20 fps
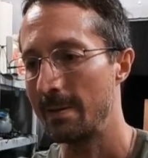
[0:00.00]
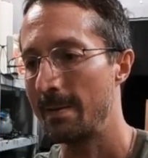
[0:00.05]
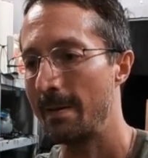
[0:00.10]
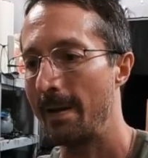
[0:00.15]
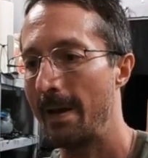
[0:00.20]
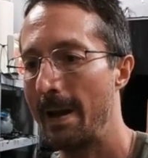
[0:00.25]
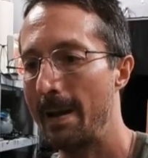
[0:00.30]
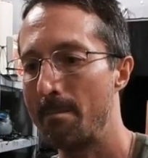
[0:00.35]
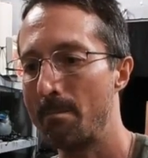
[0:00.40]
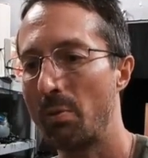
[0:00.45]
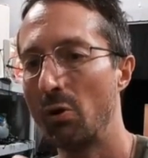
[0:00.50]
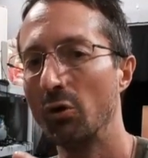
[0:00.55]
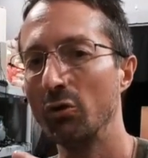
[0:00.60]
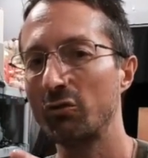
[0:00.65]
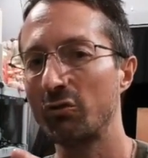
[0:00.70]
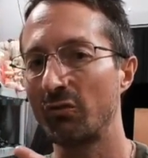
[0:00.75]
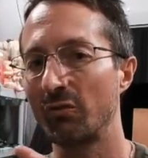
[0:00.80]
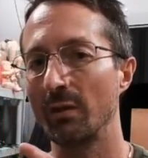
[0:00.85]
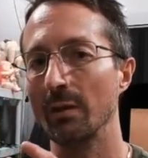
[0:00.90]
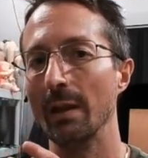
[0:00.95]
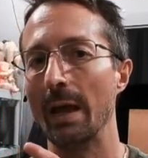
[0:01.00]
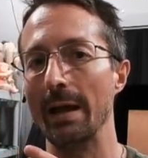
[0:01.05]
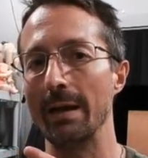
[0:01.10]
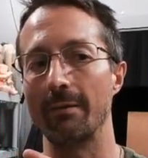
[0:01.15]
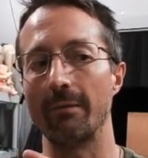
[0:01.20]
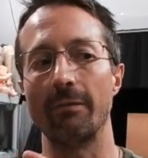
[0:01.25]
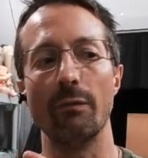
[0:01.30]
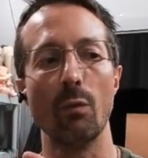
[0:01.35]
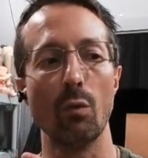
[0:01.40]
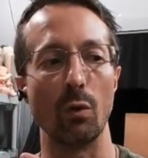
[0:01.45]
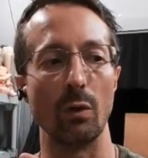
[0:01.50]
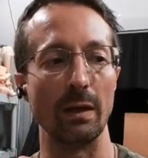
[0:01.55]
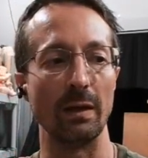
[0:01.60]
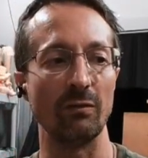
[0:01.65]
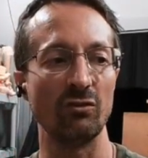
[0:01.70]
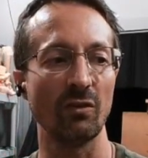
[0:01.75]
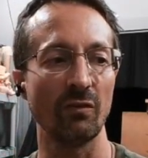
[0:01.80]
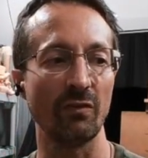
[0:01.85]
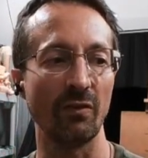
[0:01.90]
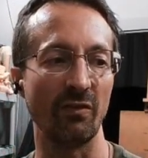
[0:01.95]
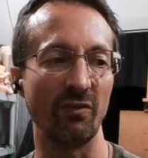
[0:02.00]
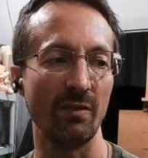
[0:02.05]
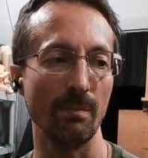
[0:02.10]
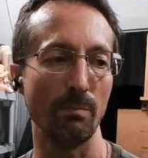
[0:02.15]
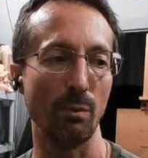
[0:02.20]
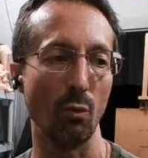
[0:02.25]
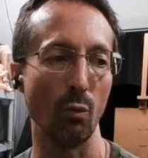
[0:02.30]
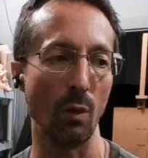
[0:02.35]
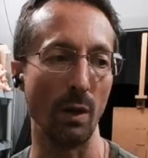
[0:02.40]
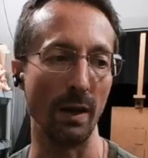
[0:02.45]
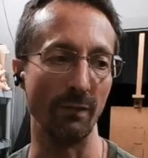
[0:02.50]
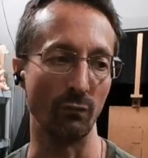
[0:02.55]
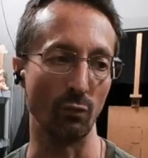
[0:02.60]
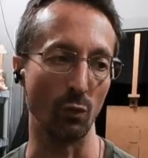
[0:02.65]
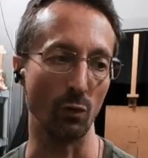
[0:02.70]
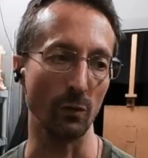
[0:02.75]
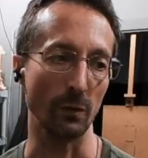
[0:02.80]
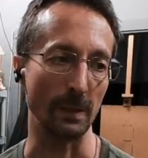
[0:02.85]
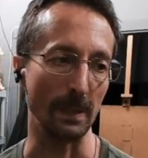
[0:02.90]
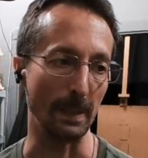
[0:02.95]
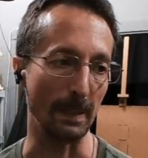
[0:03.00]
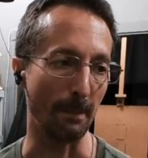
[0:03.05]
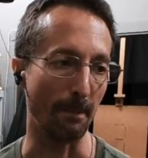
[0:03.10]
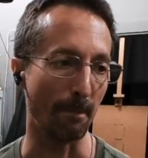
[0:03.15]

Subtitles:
and push the light forward. It's just a simple way of working.